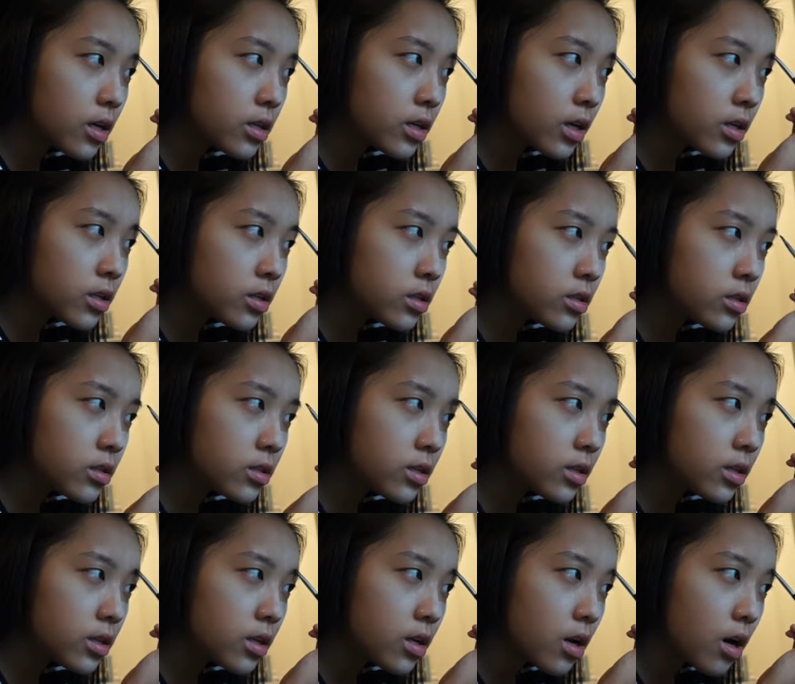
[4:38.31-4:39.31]

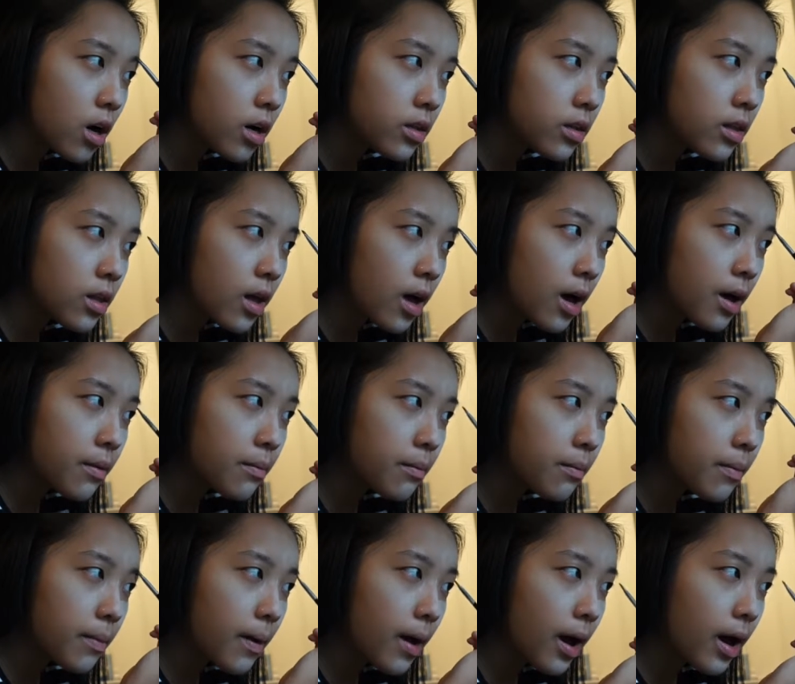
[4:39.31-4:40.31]
honestly not
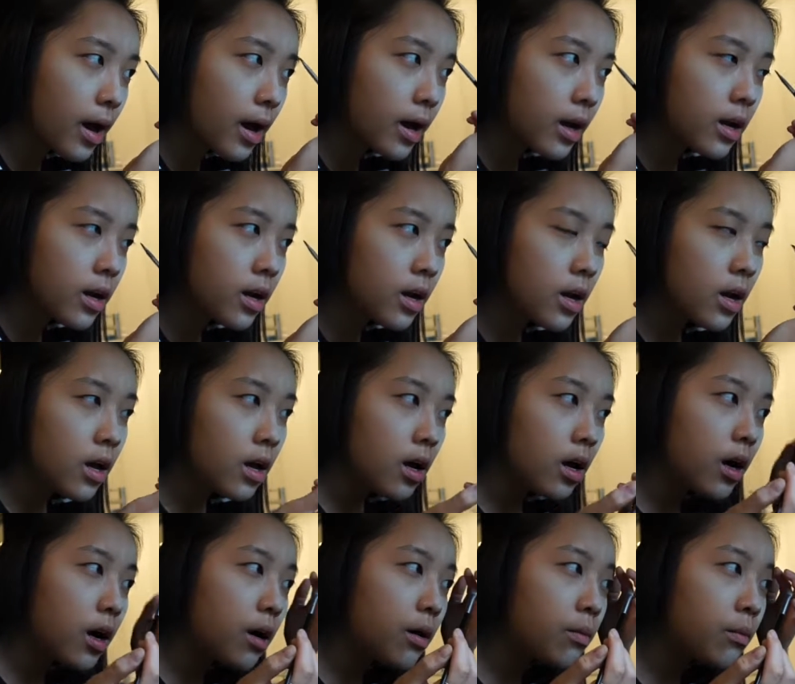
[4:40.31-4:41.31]
that bad.
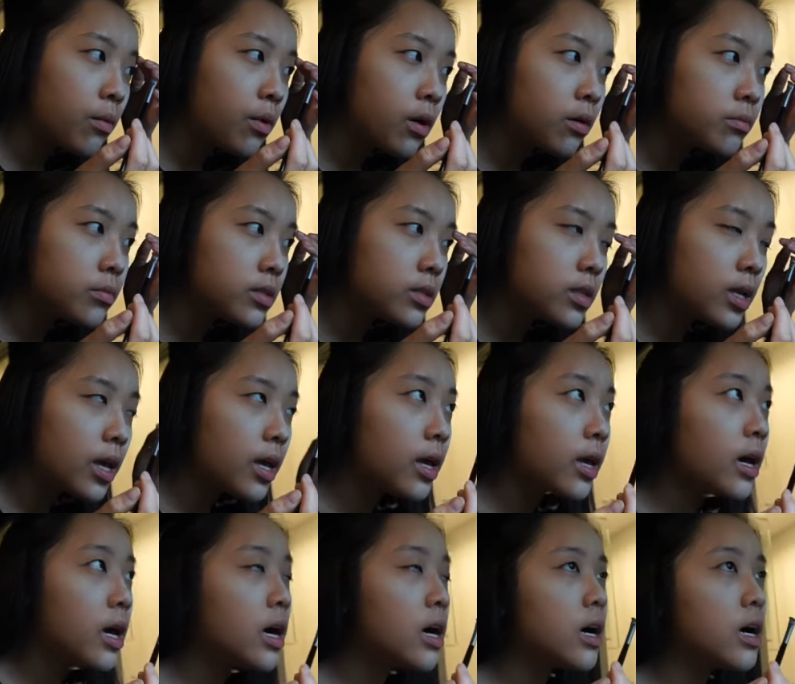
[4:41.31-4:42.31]
Where I'm
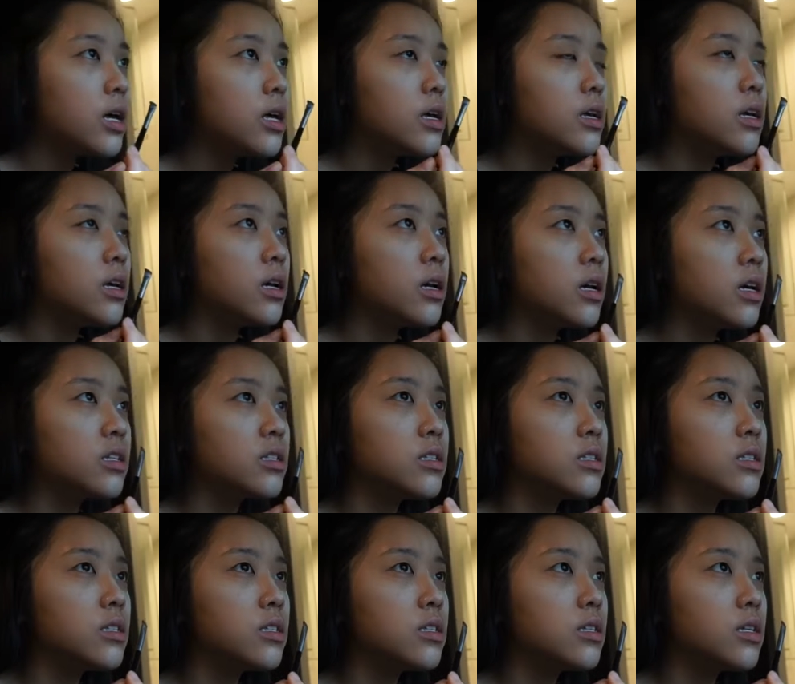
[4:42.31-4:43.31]
staying at in
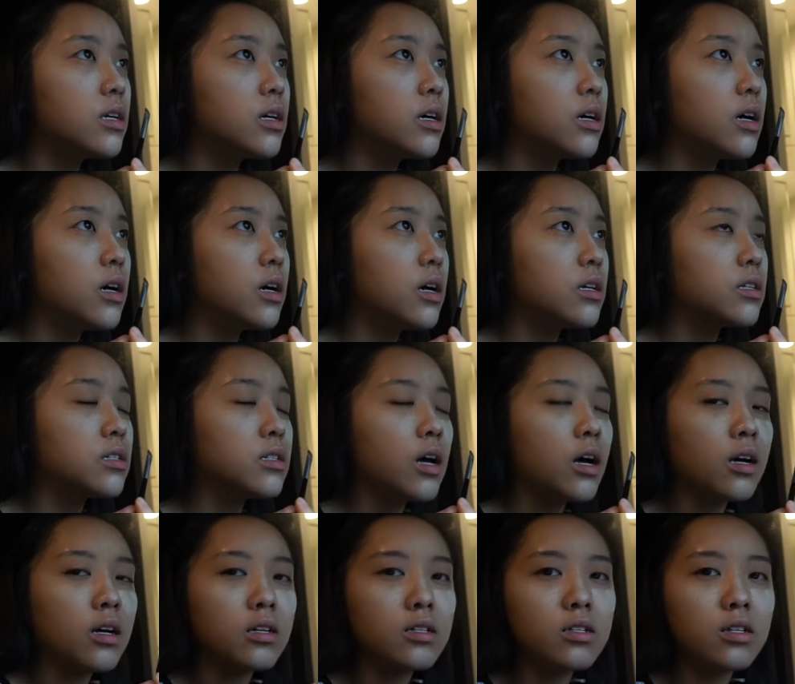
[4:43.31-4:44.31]

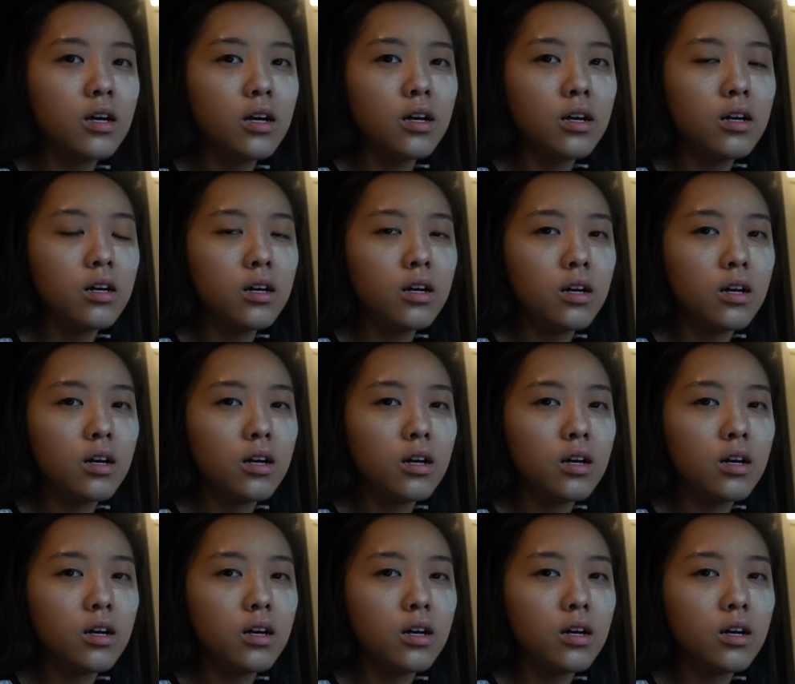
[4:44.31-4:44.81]
Asakasa,